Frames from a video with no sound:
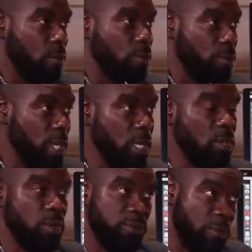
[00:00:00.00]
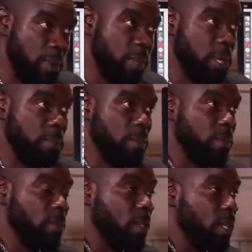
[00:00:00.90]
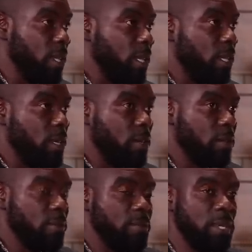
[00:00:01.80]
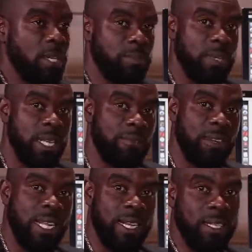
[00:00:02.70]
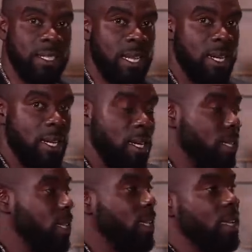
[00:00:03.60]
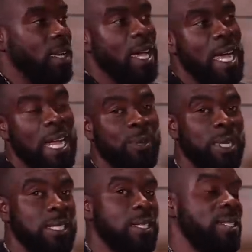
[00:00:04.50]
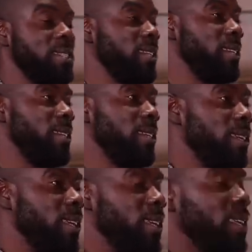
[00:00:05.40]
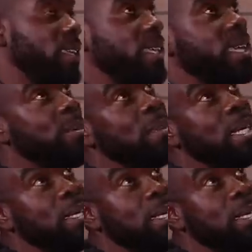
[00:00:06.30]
real good from him. Oh, okay. You know, big up Neville Alexander. Always, you see. Mm. Mm-hmm. Yeah, man.